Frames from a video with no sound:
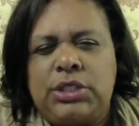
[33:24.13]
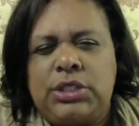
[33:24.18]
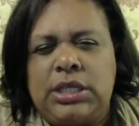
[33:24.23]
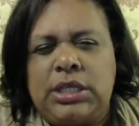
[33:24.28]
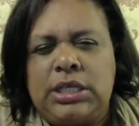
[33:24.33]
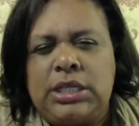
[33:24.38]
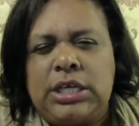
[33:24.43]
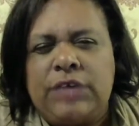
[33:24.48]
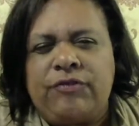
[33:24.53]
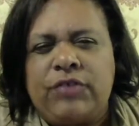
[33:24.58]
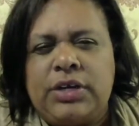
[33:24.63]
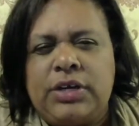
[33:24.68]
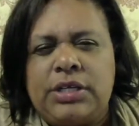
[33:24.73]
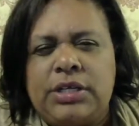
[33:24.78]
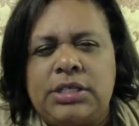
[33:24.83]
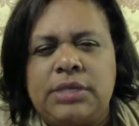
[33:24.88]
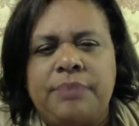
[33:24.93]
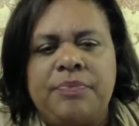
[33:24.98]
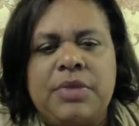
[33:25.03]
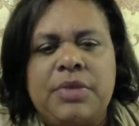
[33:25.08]
See the
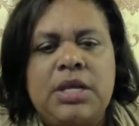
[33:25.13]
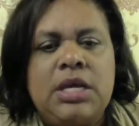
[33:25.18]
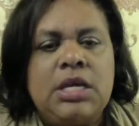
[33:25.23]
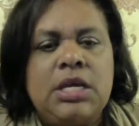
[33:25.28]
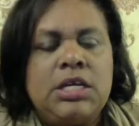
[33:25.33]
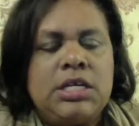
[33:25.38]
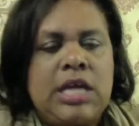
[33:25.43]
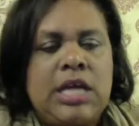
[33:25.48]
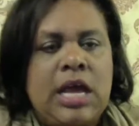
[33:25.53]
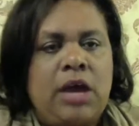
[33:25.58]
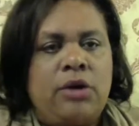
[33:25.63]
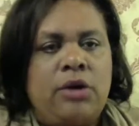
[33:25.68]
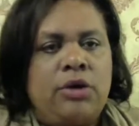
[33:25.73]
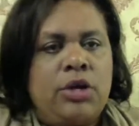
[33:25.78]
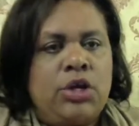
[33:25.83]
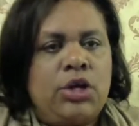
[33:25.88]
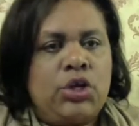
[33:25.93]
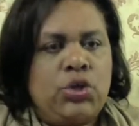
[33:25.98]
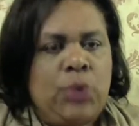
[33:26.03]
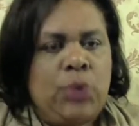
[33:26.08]
difference?
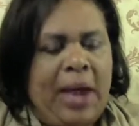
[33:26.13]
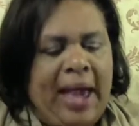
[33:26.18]
Now,